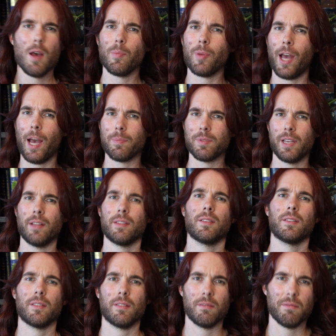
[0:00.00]
Perhaps
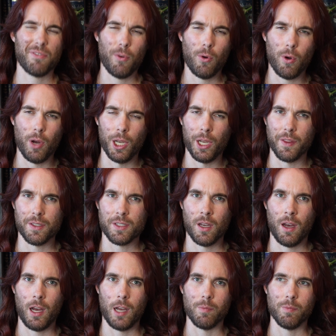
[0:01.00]
that's for another
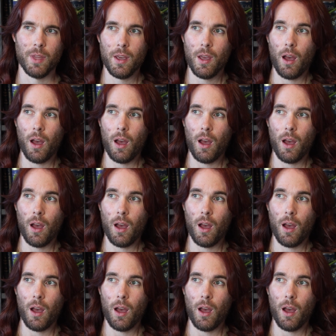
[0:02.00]
time.